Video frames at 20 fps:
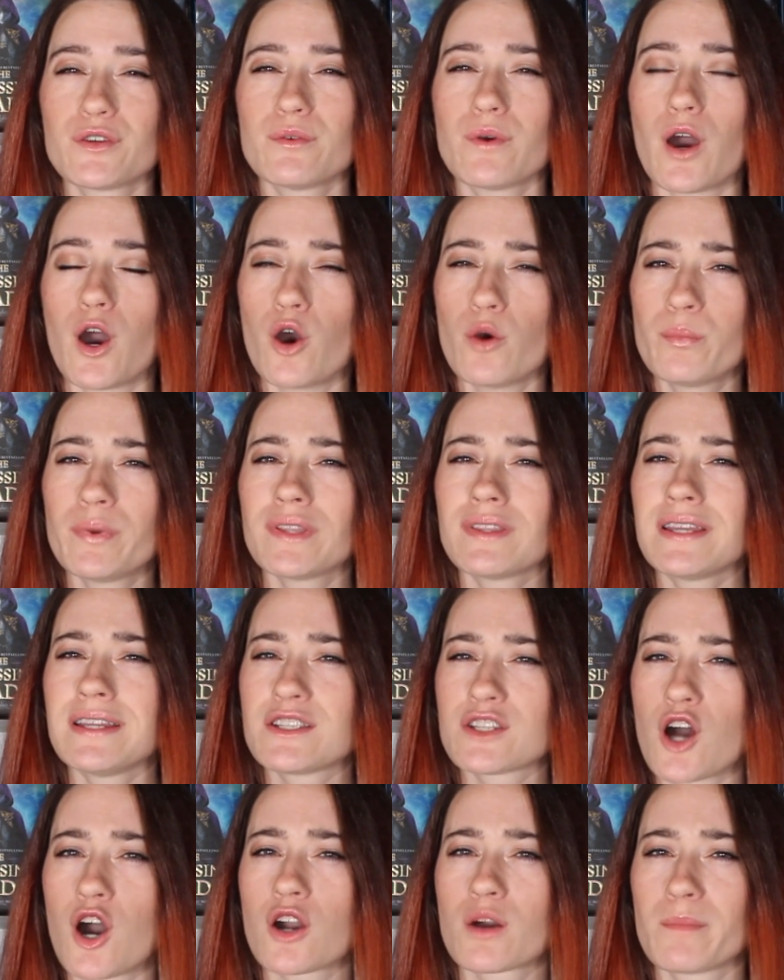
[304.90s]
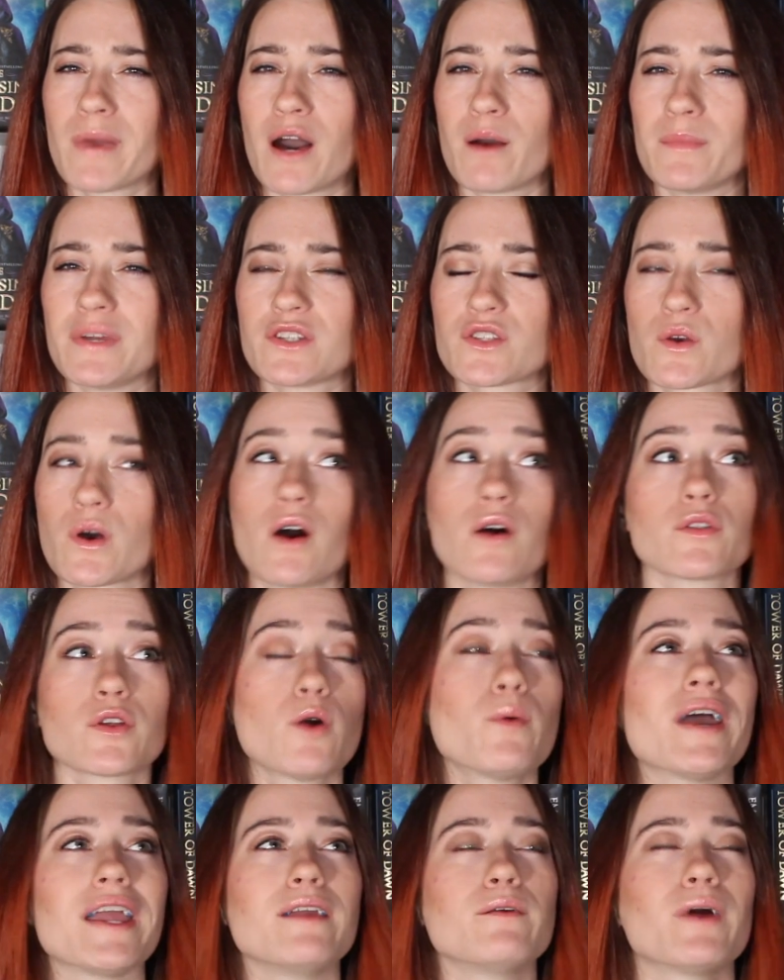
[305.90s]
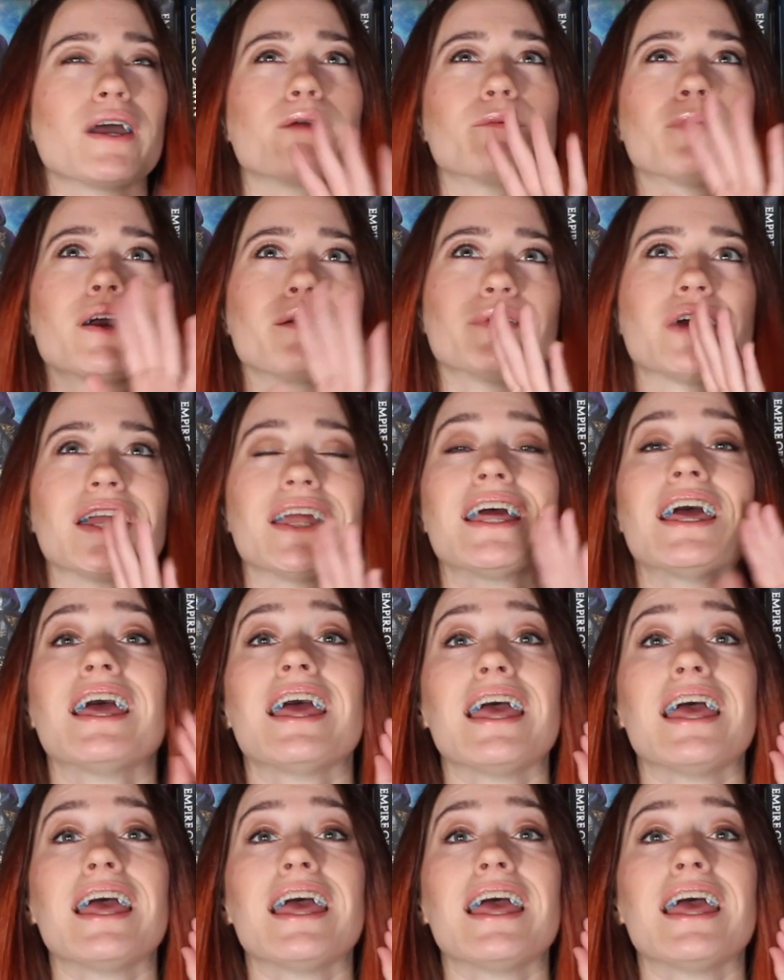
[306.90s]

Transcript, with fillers: who openly talk about mental health. Oh wait.